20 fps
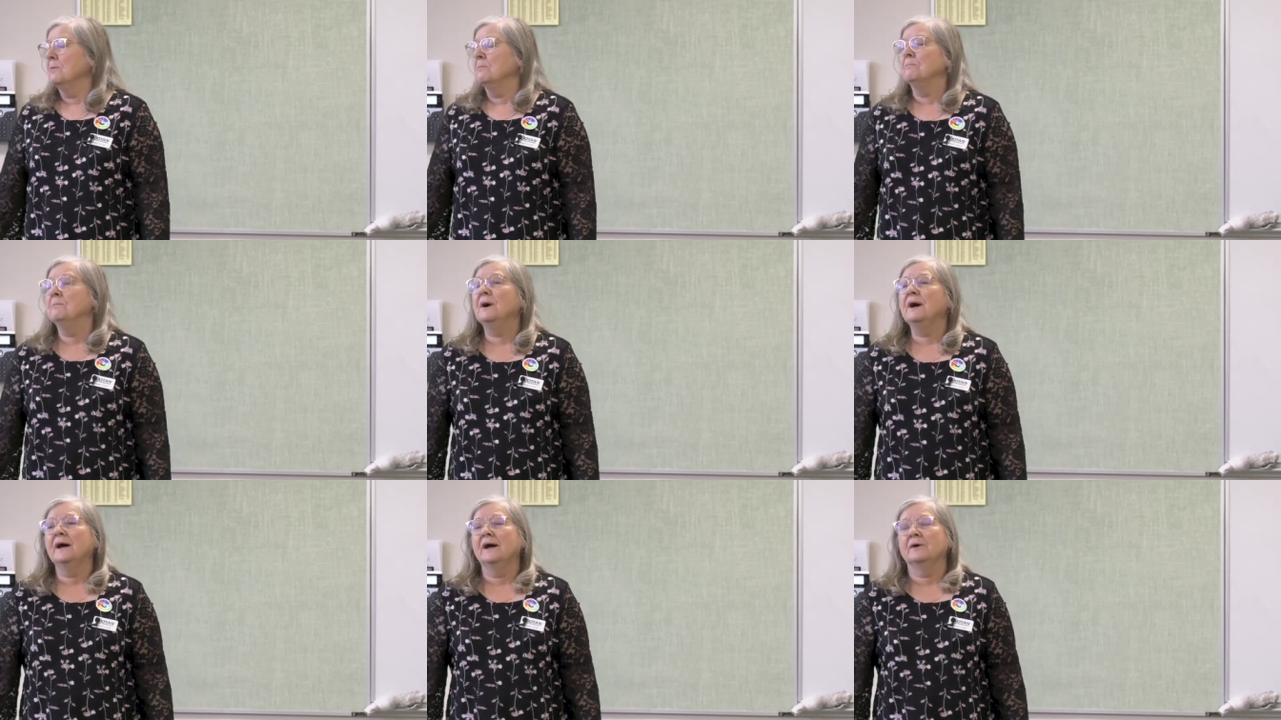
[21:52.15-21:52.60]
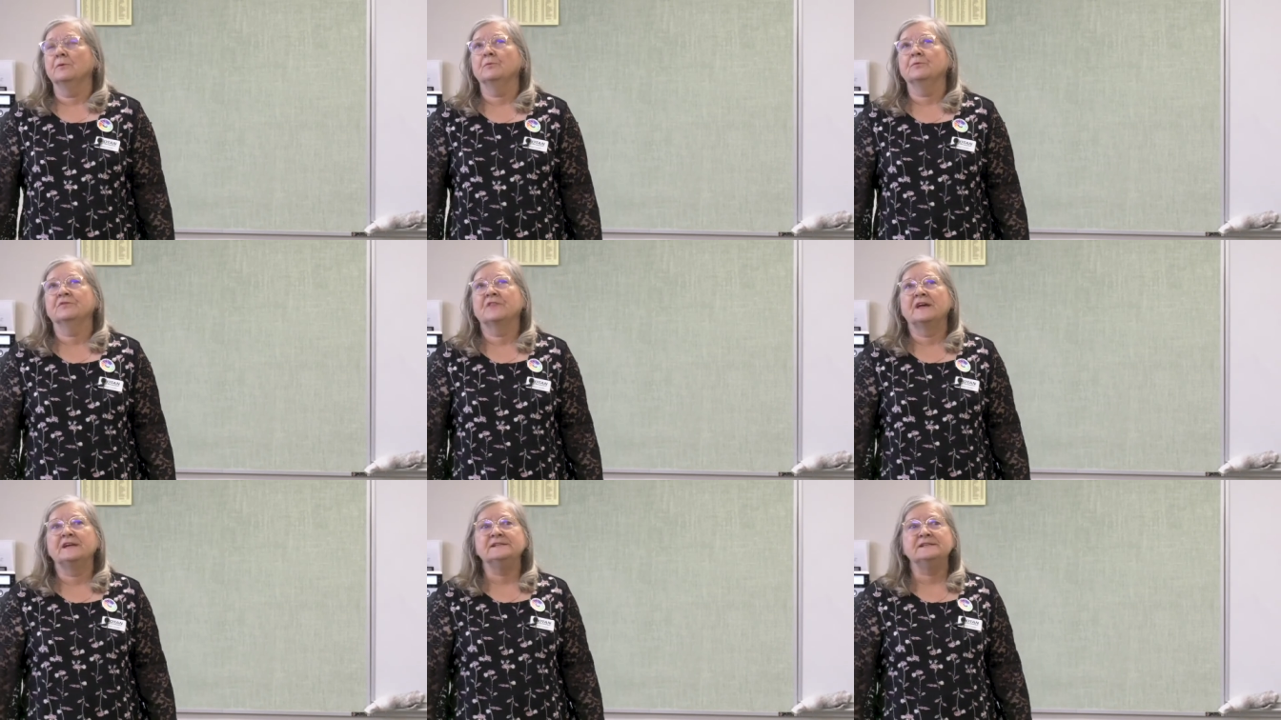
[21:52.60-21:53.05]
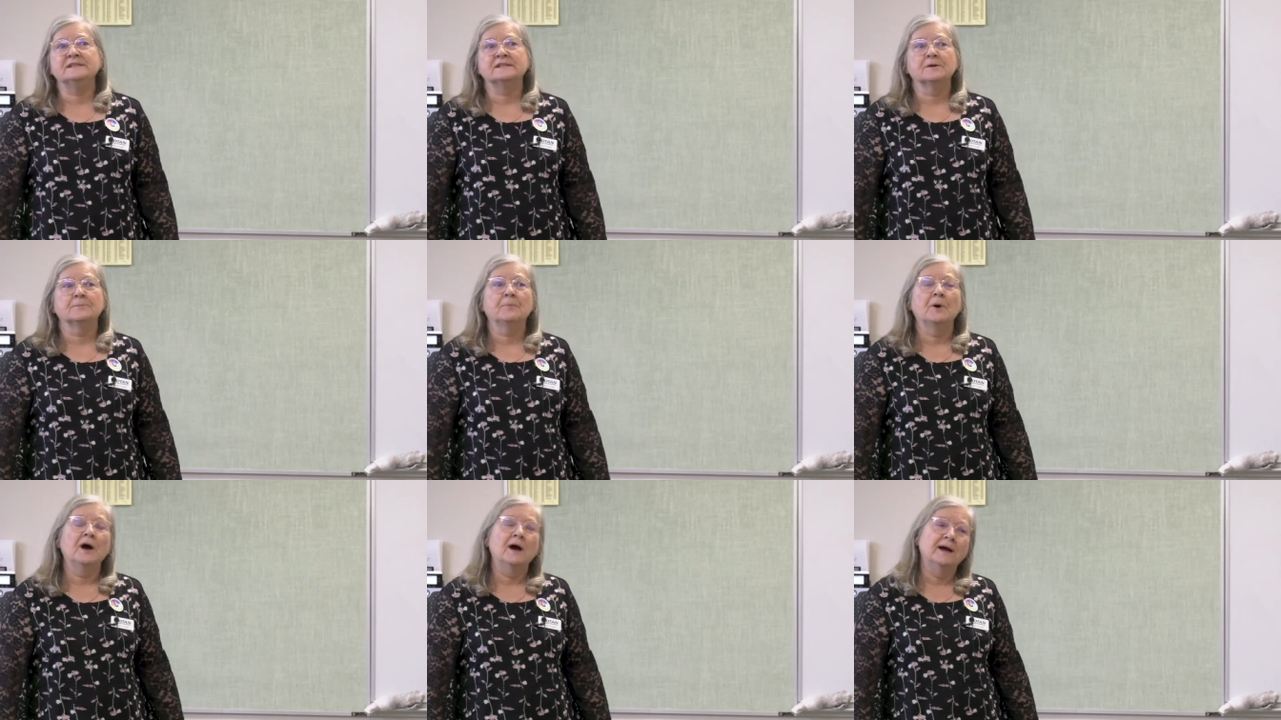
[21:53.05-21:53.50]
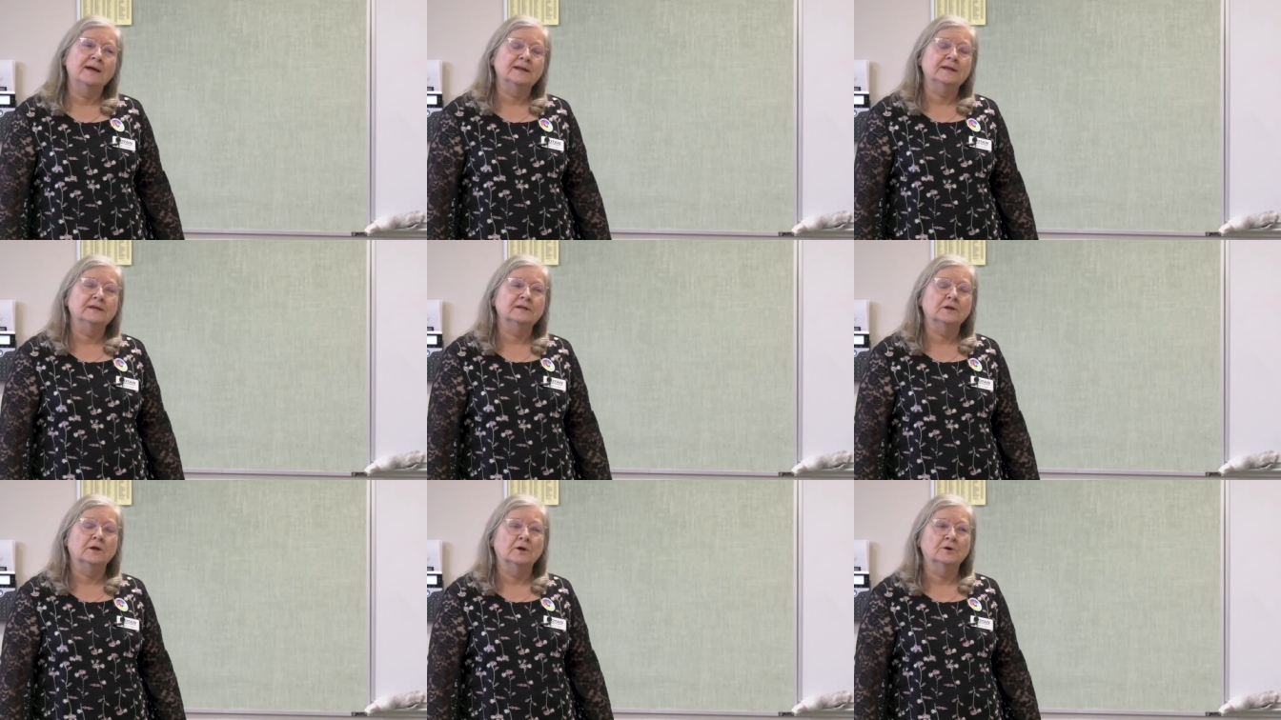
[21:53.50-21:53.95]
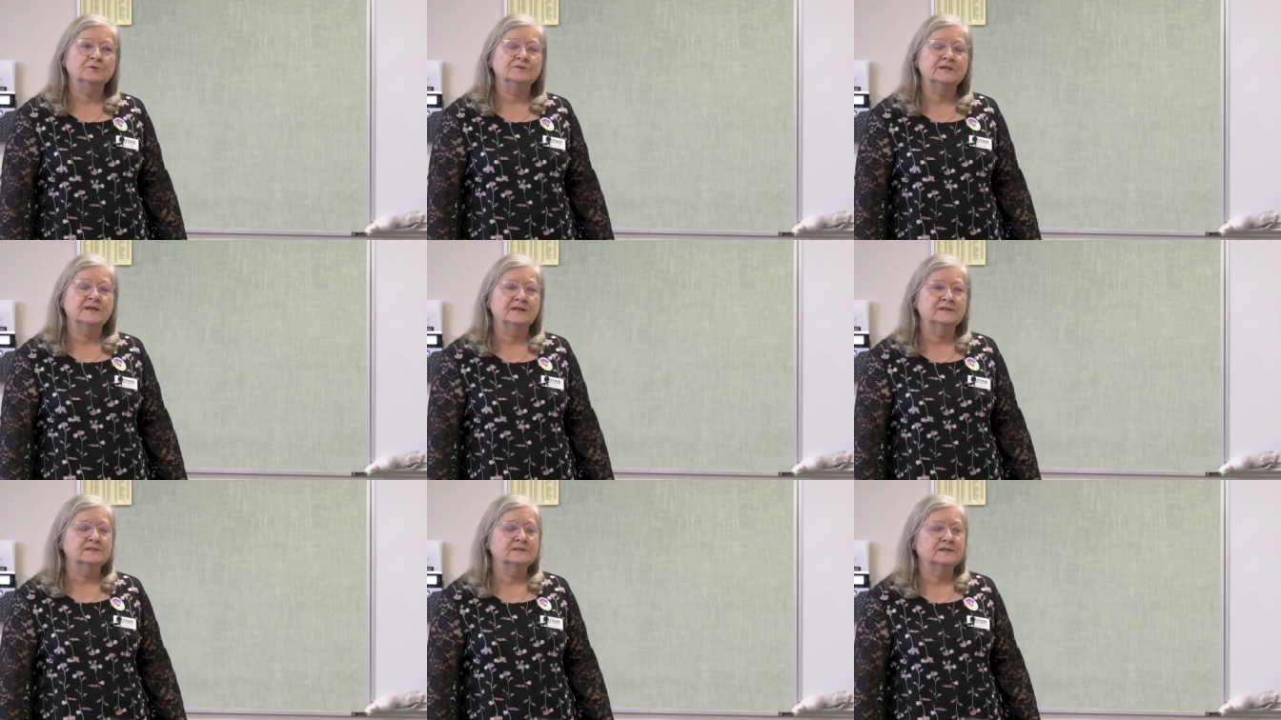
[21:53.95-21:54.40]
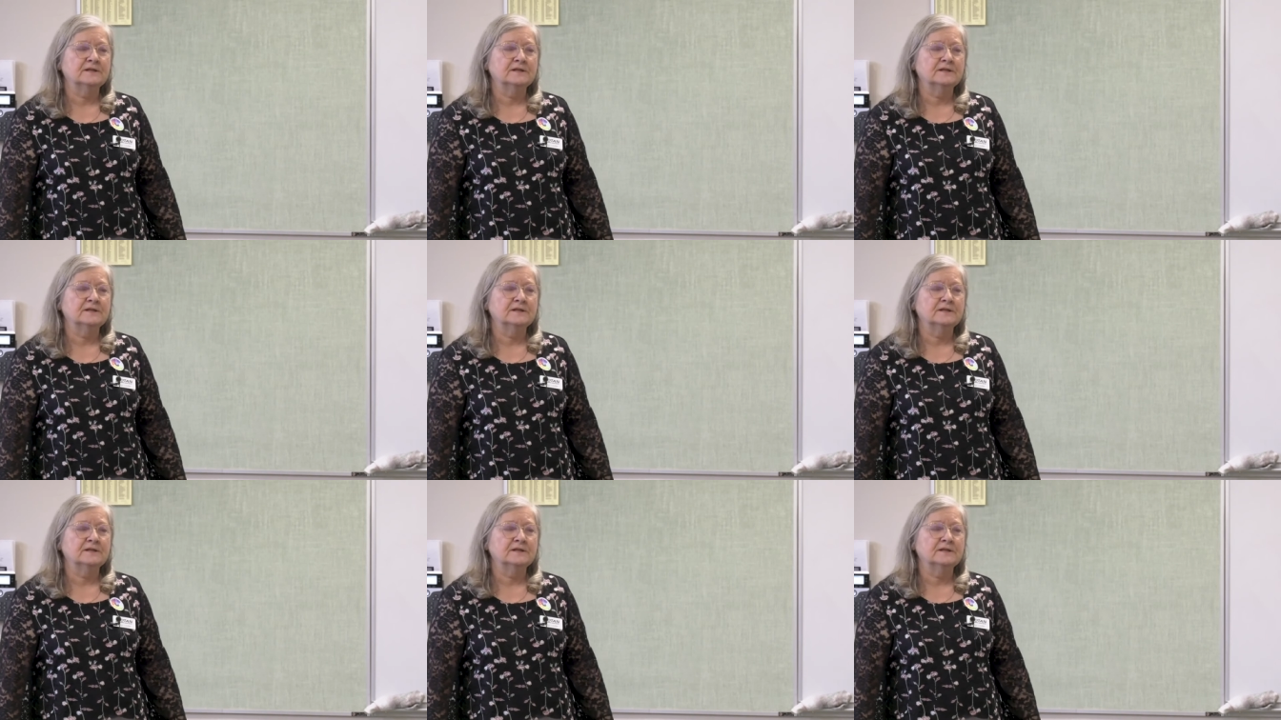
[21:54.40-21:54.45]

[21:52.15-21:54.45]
But they did a pilot, OTAN